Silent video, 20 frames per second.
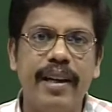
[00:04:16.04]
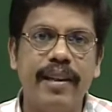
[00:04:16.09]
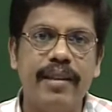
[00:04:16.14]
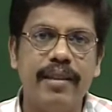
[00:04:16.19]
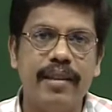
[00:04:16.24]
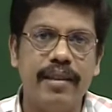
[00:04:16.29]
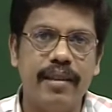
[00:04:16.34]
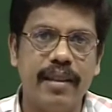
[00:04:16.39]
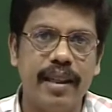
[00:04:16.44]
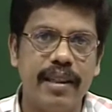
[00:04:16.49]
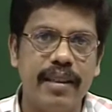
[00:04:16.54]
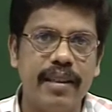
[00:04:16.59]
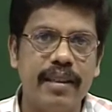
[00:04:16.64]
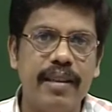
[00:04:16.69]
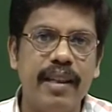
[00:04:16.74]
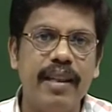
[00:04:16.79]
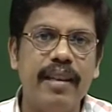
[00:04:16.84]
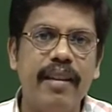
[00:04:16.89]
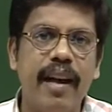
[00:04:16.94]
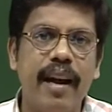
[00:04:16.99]
is
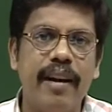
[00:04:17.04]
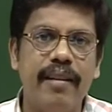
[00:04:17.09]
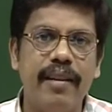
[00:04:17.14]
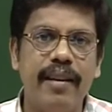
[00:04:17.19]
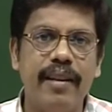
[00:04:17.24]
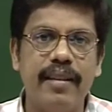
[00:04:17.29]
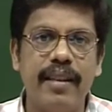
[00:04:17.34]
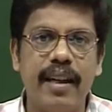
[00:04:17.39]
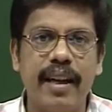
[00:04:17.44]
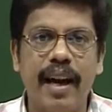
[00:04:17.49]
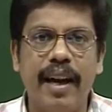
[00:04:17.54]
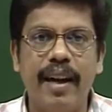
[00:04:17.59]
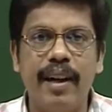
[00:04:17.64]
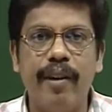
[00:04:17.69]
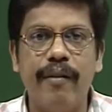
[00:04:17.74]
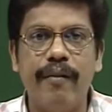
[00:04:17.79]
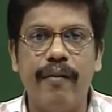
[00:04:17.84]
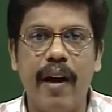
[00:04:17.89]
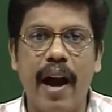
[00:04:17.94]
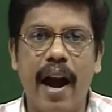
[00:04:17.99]
suggesting, that there is a kind
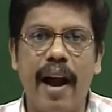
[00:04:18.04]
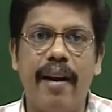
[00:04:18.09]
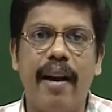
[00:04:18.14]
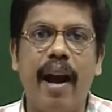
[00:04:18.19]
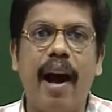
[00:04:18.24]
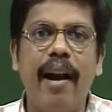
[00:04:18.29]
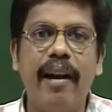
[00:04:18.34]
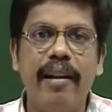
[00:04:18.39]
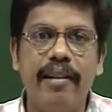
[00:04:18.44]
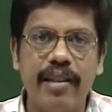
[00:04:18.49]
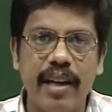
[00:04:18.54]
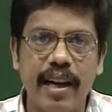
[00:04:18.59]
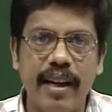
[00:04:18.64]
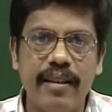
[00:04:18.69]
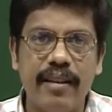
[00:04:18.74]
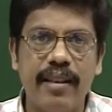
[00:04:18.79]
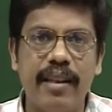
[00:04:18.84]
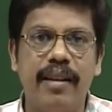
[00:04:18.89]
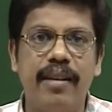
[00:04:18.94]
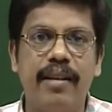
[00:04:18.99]
of
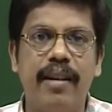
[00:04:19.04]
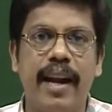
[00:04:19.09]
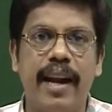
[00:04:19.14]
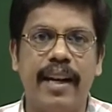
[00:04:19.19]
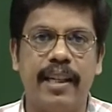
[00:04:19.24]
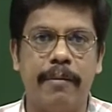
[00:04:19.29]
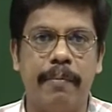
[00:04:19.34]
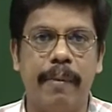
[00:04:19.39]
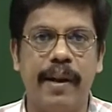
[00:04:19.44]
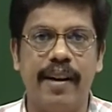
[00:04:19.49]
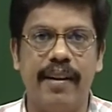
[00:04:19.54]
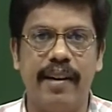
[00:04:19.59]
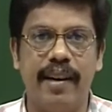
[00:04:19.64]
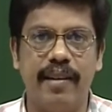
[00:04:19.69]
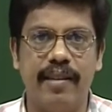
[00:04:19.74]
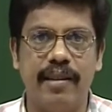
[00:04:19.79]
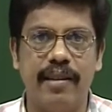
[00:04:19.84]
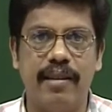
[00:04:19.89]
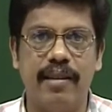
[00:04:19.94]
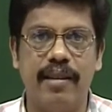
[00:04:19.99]
analogizing
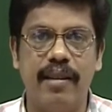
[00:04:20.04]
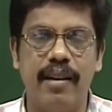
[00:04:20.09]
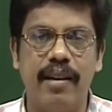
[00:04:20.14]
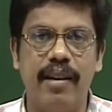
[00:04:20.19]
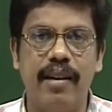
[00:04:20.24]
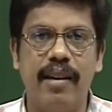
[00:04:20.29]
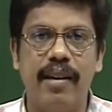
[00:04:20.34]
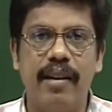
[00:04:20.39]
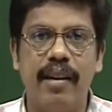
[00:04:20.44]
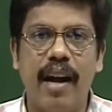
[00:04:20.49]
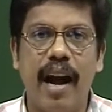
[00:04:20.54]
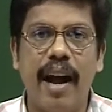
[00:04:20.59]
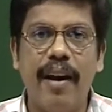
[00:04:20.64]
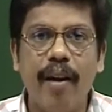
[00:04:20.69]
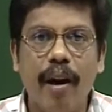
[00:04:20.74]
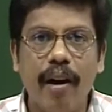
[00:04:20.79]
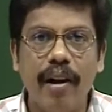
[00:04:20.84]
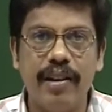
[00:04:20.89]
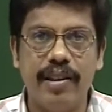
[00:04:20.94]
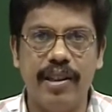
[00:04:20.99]
experience,
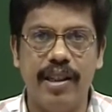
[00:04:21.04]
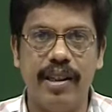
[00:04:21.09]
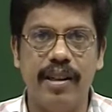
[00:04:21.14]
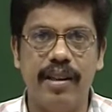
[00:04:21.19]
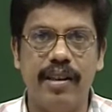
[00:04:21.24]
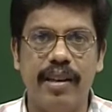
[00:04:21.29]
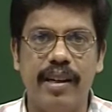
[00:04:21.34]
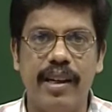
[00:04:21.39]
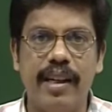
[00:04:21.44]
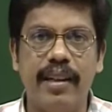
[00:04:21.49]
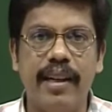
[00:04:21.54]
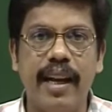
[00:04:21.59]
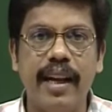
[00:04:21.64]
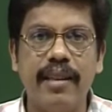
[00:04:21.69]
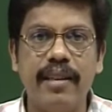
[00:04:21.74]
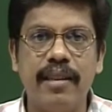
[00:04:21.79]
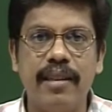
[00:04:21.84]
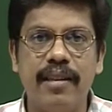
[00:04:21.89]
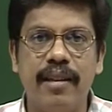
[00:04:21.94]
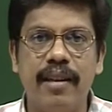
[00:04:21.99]
analogy. He
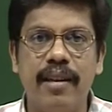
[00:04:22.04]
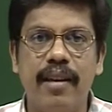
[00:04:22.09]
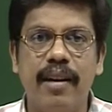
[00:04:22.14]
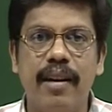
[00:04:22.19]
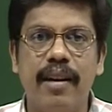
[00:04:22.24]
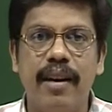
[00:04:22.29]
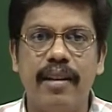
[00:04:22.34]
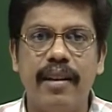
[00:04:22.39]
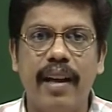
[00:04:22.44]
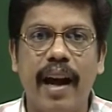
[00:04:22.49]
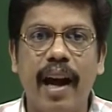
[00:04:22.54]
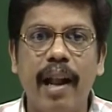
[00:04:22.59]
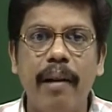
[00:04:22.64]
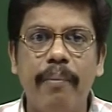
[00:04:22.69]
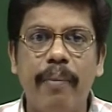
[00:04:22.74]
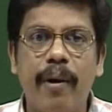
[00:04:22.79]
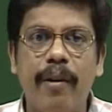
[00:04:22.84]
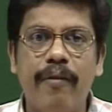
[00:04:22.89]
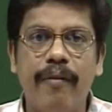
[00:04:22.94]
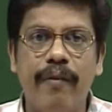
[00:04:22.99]
takes the
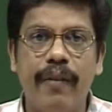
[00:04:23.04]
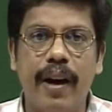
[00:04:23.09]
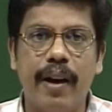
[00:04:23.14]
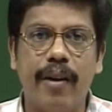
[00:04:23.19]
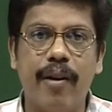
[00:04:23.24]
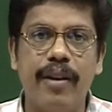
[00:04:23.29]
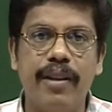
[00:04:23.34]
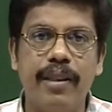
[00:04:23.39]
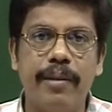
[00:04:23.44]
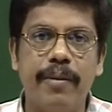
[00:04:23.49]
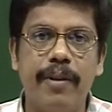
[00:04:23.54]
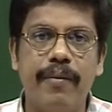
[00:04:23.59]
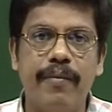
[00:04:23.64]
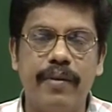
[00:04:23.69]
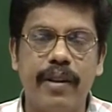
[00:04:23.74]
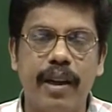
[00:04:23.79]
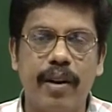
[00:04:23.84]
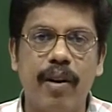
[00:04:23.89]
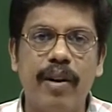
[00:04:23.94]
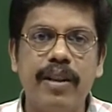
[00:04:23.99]
help of
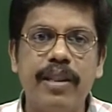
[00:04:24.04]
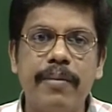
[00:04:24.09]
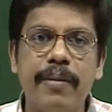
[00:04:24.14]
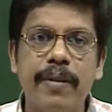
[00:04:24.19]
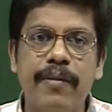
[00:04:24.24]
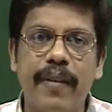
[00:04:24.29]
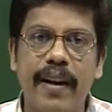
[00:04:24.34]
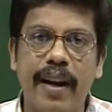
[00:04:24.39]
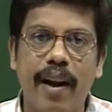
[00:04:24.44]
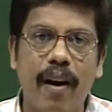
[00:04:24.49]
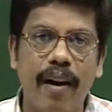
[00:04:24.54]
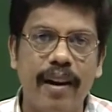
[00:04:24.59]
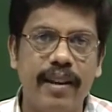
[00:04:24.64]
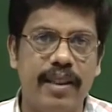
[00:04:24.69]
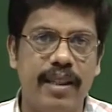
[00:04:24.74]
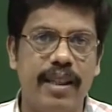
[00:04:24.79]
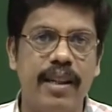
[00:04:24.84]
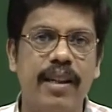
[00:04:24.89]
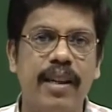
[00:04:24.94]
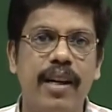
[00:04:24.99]
the concept of
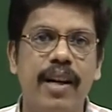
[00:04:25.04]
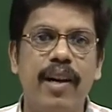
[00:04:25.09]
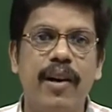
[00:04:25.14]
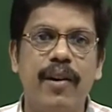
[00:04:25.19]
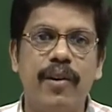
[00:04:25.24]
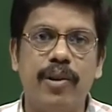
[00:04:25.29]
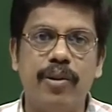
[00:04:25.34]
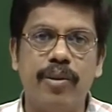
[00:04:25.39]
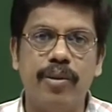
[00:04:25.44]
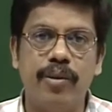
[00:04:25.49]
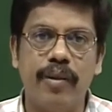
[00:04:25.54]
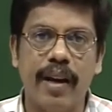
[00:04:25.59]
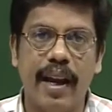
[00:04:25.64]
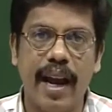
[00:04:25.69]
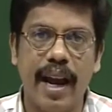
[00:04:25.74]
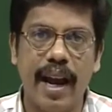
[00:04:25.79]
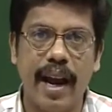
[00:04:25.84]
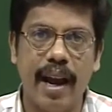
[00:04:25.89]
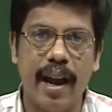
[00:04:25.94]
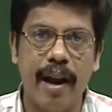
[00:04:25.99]
analogy to
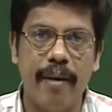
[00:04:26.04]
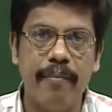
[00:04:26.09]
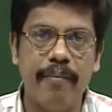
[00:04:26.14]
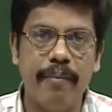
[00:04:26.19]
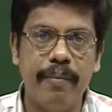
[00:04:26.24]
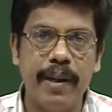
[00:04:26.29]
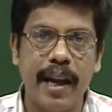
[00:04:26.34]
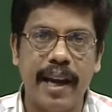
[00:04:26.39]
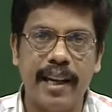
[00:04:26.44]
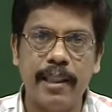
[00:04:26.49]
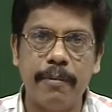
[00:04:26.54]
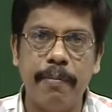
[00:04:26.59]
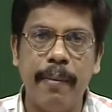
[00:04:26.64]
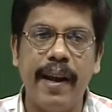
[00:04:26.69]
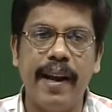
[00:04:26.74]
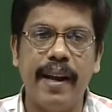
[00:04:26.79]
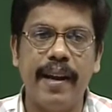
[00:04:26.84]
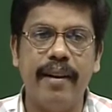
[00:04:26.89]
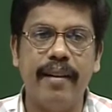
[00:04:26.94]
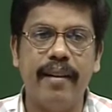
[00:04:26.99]

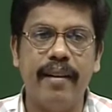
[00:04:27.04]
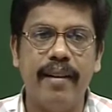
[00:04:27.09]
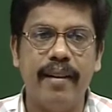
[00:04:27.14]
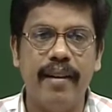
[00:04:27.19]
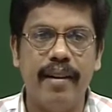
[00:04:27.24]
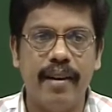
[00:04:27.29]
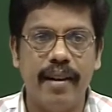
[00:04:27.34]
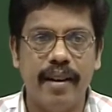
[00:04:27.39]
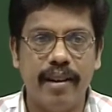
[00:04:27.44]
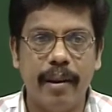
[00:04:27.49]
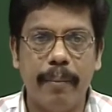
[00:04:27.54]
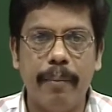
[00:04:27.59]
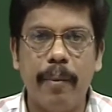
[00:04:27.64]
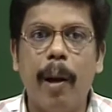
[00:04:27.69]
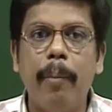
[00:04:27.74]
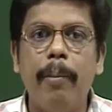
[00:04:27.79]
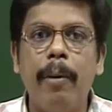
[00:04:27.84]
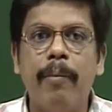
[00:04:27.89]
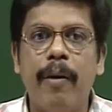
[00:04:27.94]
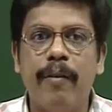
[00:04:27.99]
explain the
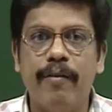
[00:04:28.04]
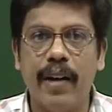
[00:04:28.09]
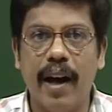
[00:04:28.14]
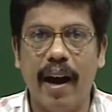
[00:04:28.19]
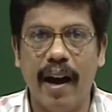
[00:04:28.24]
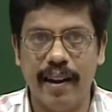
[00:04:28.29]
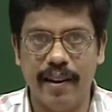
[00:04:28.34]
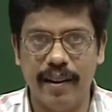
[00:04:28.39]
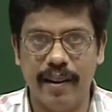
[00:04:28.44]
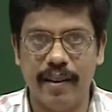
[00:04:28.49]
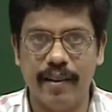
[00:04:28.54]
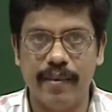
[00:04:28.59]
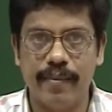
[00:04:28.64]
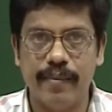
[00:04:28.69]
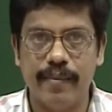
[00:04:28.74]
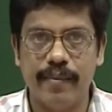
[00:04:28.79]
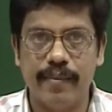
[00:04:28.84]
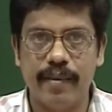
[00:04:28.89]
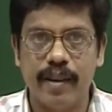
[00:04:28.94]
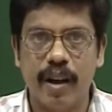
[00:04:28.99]
problem of the other,
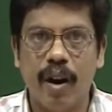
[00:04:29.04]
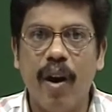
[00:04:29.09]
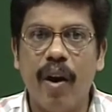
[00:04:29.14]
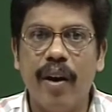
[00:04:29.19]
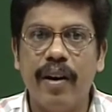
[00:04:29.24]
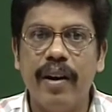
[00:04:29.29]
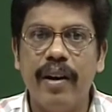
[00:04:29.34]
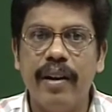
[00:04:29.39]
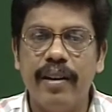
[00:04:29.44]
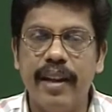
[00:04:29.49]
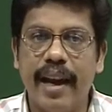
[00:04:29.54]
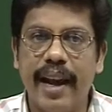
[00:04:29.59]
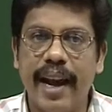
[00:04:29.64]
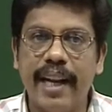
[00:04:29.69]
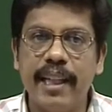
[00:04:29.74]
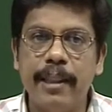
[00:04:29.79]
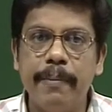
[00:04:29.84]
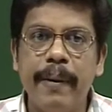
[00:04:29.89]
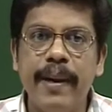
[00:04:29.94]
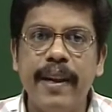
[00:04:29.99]
or the
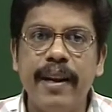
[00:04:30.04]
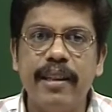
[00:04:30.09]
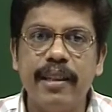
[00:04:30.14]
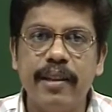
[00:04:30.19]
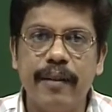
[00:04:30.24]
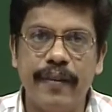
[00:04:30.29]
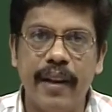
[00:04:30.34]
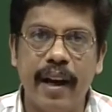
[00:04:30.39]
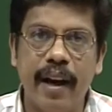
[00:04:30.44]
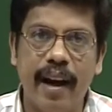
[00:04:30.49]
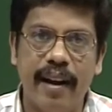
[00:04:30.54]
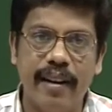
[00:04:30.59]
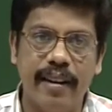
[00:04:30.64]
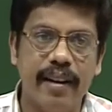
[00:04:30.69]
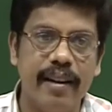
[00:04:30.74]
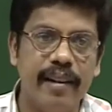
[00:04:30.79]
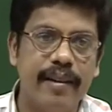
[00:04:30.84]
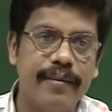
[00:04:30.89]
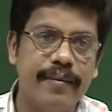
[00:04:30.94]
experience of the other.